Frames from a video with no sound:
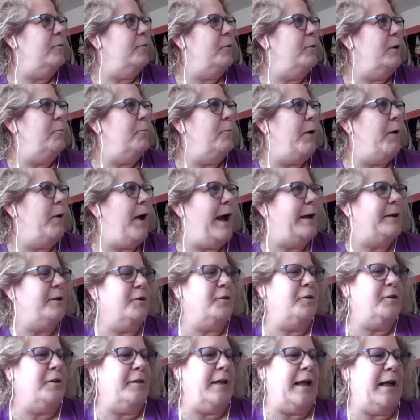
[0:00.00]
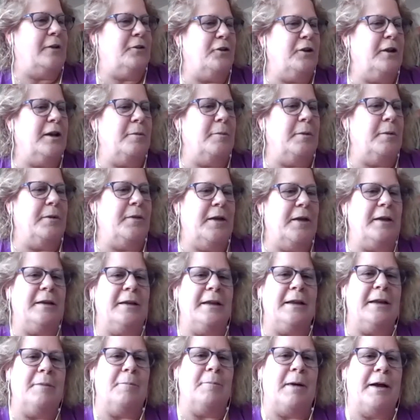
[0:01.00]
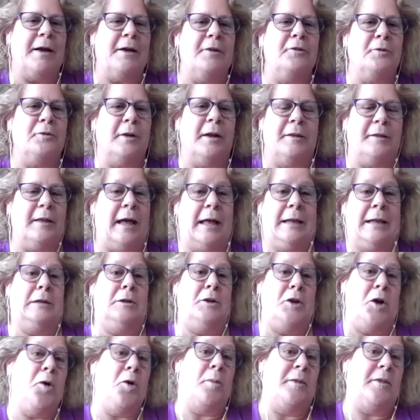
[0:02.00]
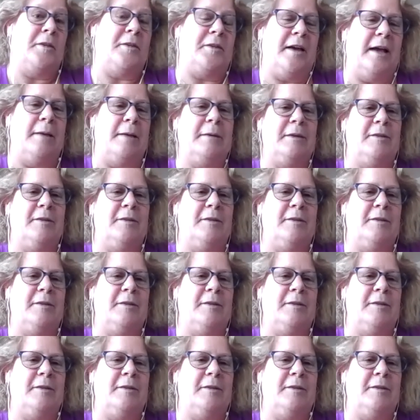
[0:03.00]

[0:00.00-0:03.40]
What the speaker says: We practiced in that gym, and then my husband, I didn't know him at the time.